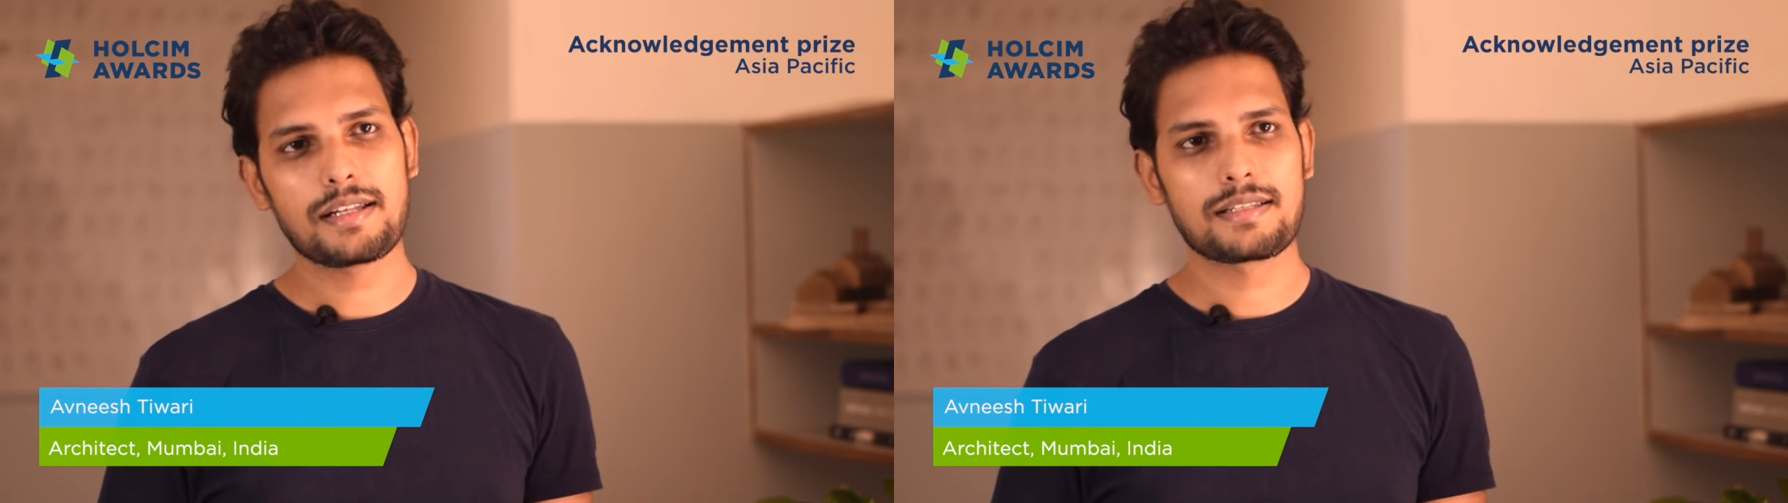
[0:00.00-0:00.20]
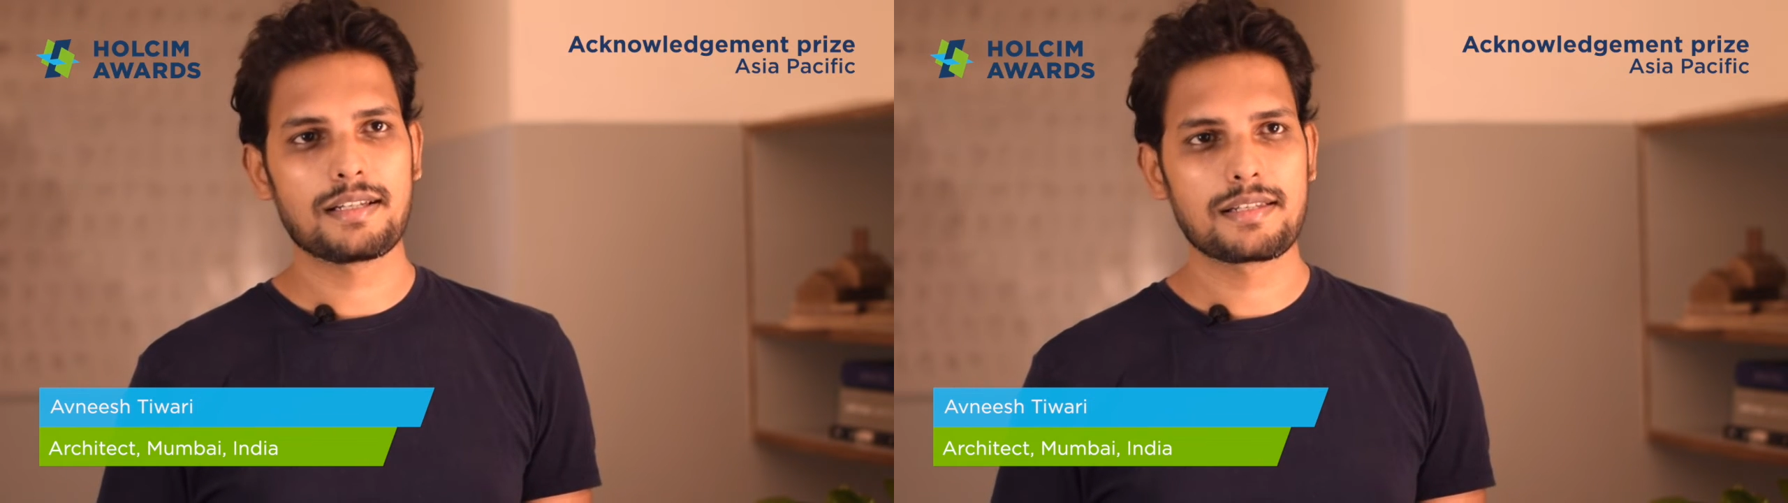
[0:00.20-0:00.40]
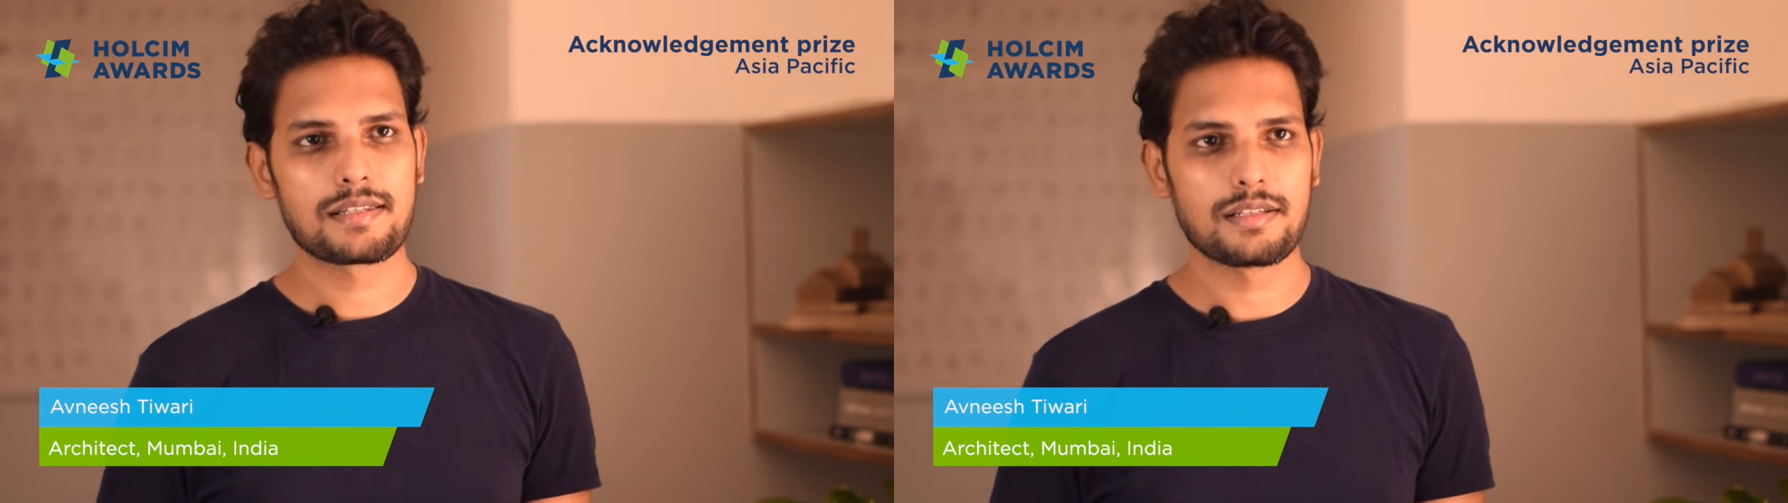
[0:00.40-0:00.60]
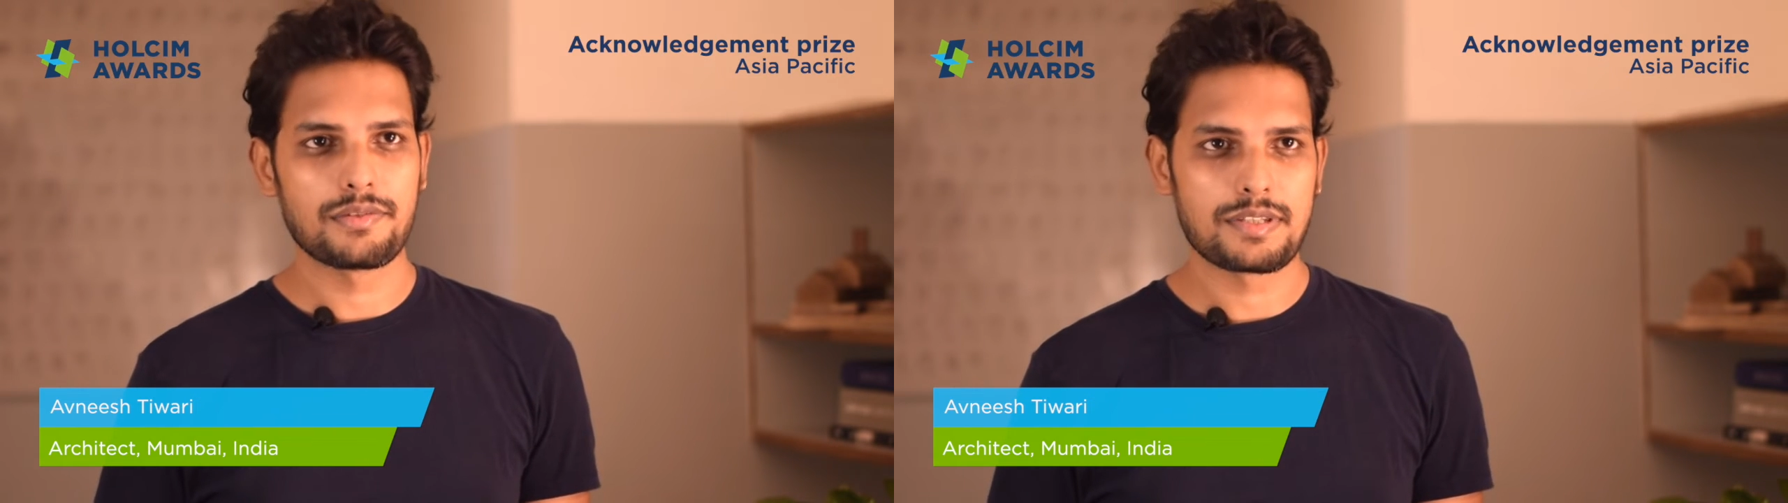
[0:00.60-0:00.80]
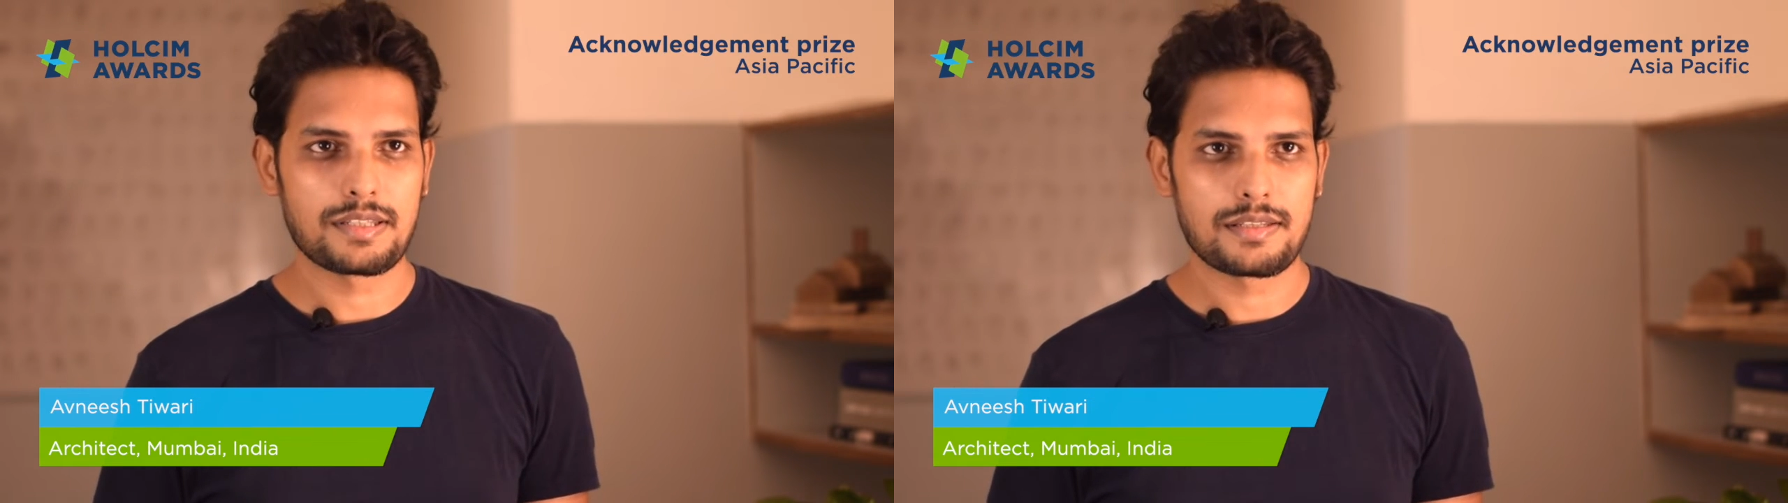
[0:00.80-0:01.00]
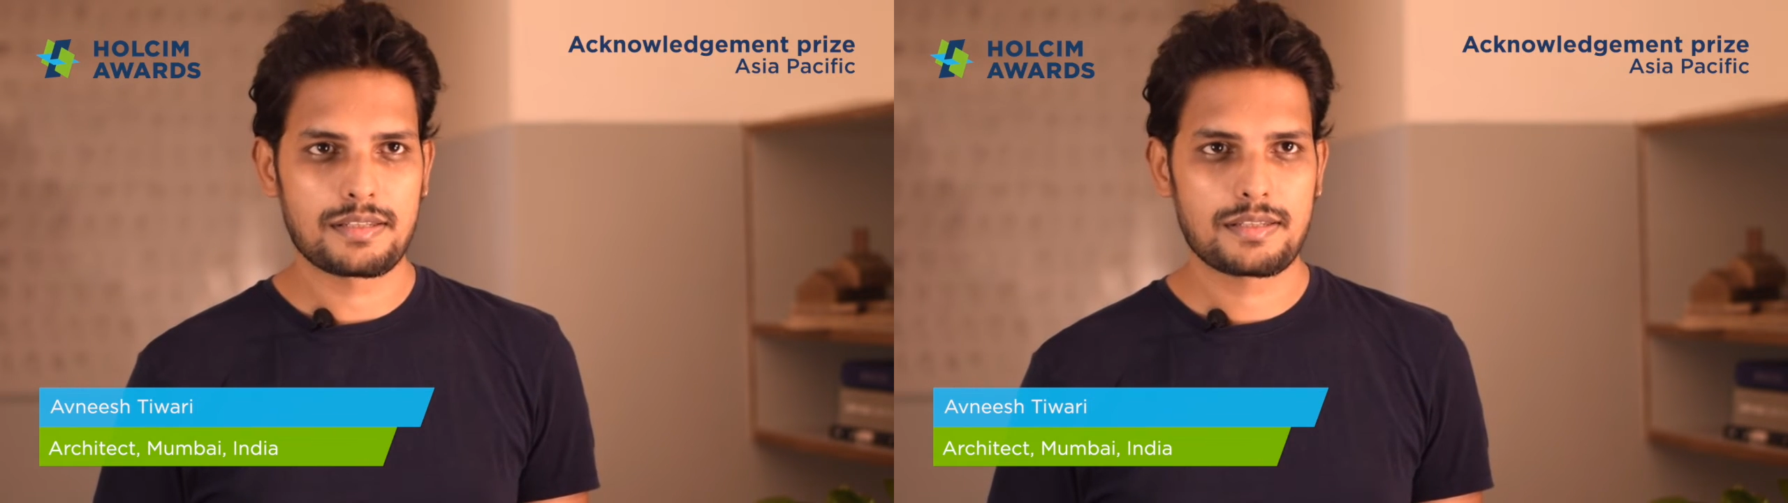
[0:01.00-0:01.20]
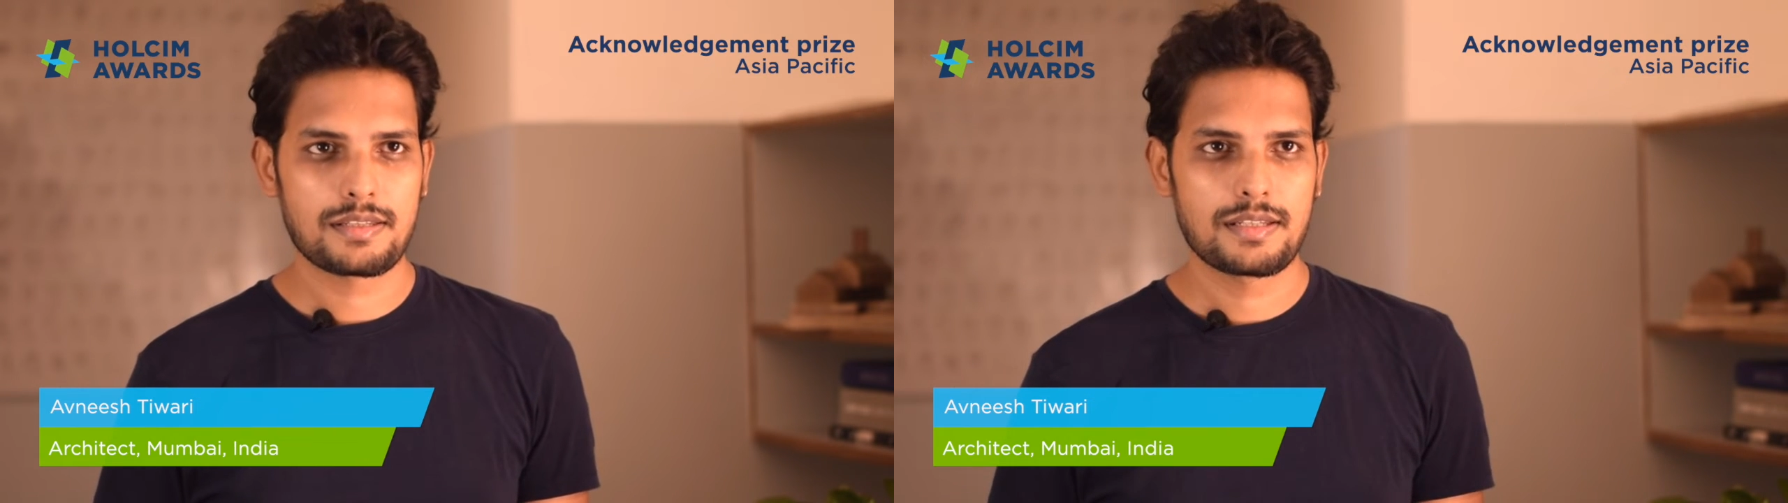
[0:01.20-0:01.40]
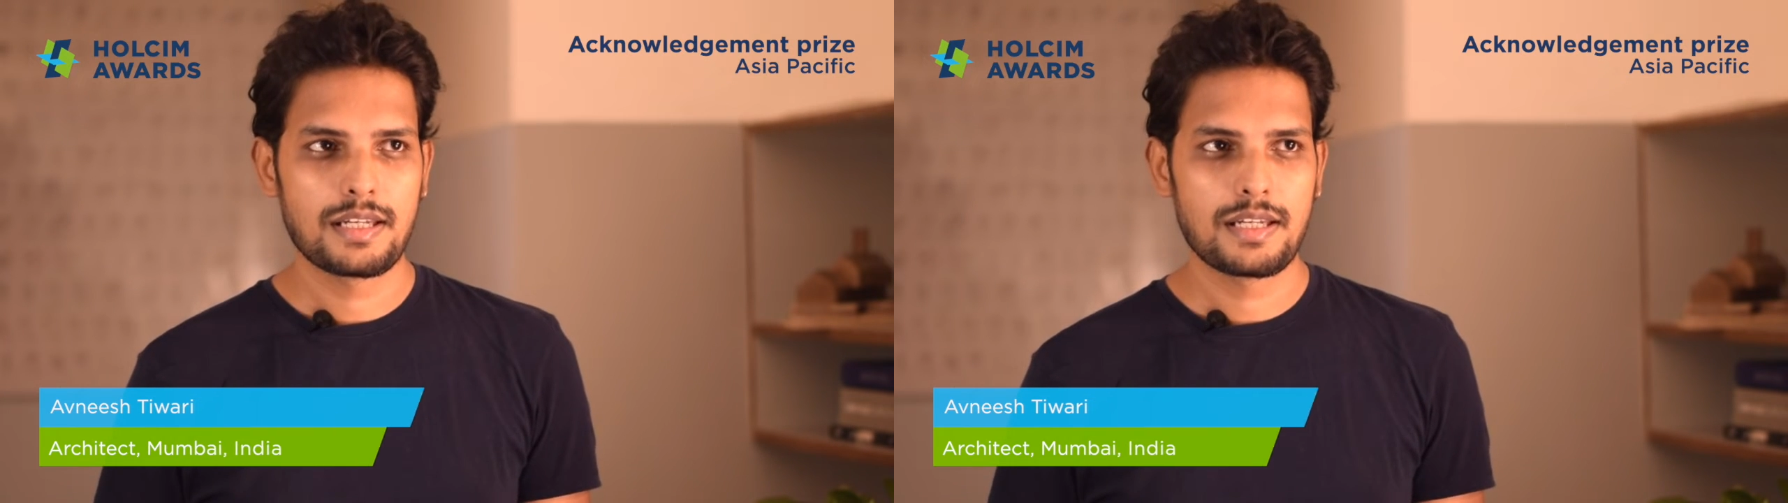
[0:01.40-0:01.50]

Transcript: design services.